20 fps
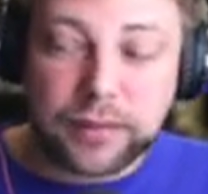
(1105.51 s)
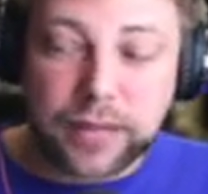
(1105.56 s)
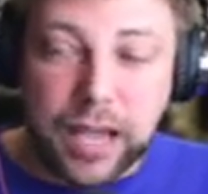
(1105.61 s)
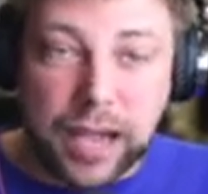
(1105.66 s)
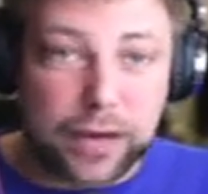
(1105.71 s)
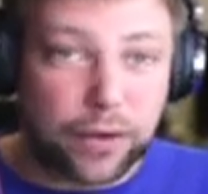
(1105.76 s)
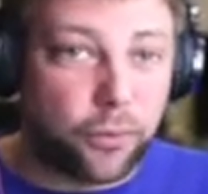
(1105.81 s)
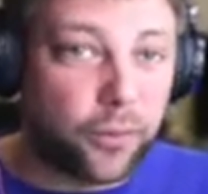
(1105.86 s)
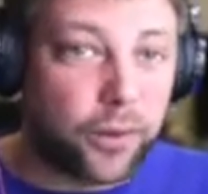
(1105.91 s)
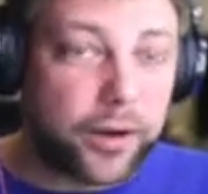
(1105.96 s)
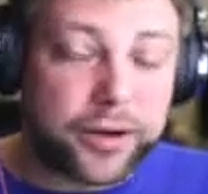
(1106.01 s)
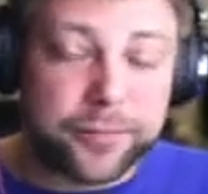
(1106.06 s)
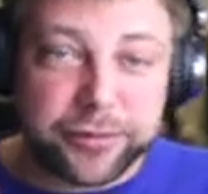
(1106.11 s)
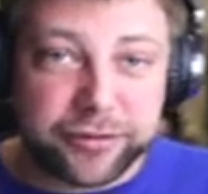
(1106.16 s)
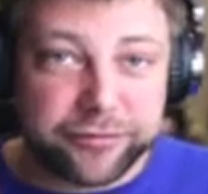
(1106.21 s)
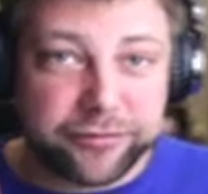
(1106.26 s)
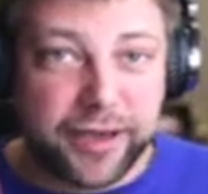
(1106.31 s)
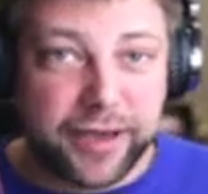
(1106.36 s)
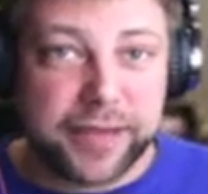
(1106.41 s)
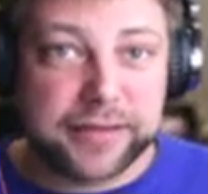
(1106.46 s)
I don't want to be
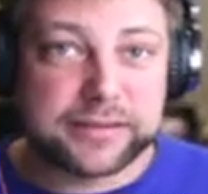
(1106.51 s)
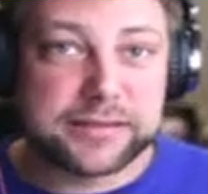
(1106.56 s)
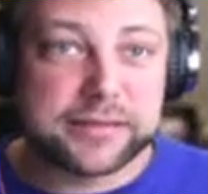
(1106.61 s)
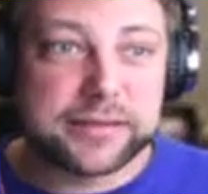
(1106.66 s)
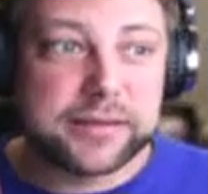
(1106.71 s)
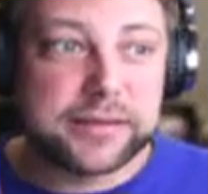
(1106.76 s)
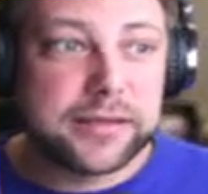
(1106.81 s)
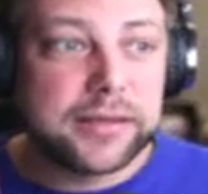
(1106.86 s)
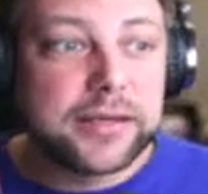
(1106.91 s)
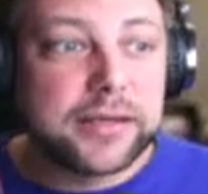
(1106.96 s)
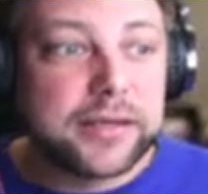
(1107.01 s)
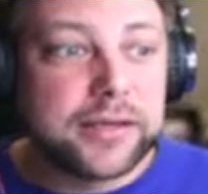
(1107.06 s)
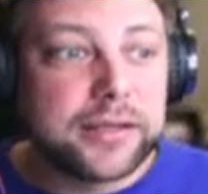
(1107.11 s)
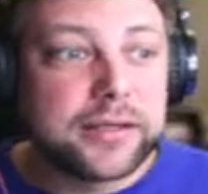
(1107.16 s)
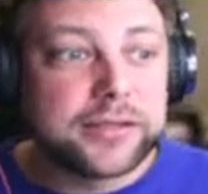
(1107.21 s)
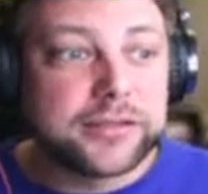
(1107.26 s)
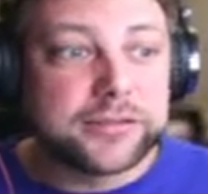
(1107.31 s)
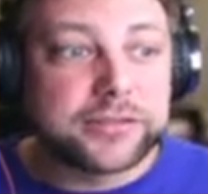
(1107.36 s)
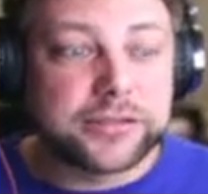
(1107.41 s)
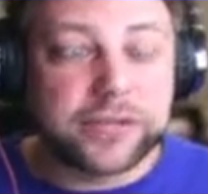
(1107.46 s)
fast.
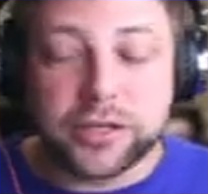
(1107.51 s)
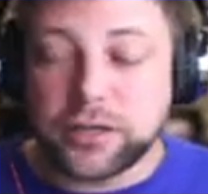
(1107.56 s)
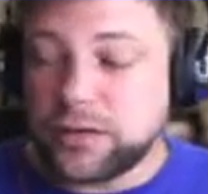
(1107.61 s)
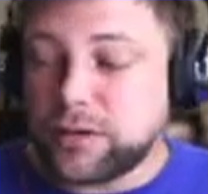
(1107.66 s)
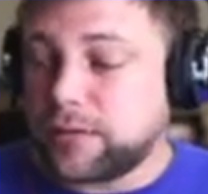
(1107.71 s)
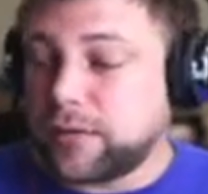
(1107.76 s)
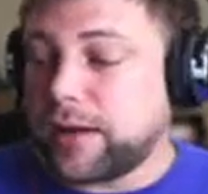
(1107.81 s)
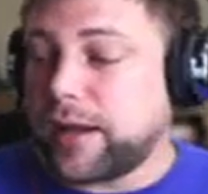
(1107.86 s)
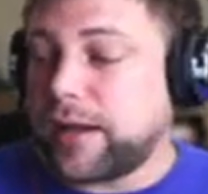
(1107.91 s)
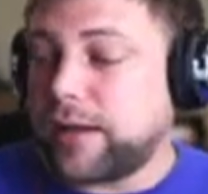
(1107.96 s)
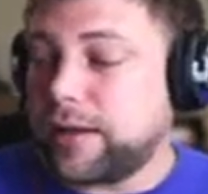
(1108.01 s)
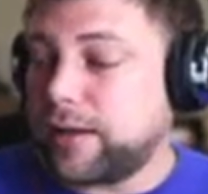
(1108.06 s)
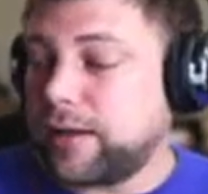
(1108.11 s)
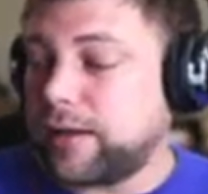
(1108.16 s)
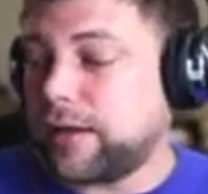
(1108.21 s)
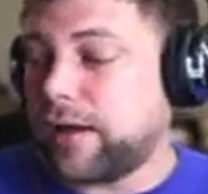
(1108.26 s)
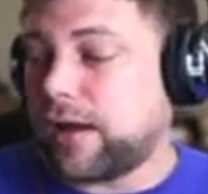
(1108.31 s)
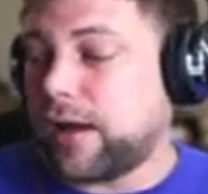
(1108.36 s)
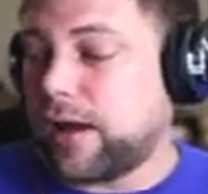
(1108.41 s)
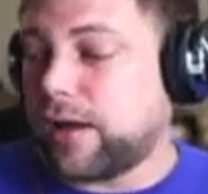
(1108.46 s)
So
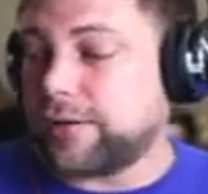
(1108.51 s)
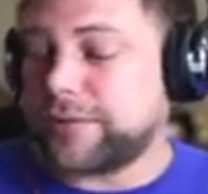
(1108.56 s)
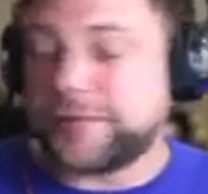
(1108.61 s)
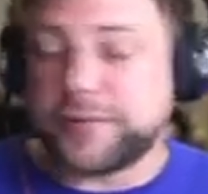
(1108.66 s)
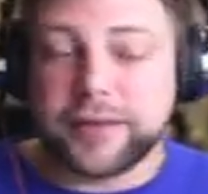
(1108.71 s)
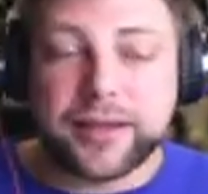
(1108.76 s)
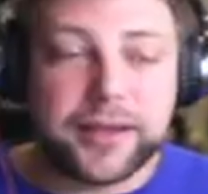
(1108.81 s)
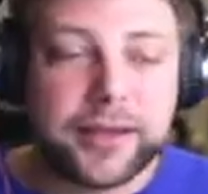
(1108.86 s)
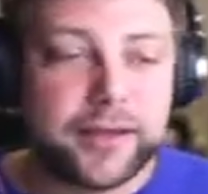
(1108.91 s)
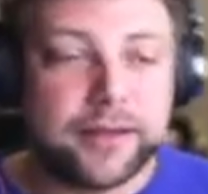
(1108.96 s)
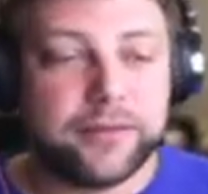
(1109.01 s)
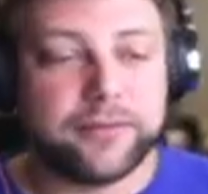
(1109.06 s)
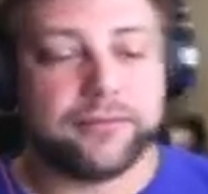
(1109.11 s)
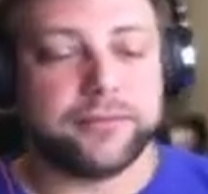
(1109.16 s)
I'll say,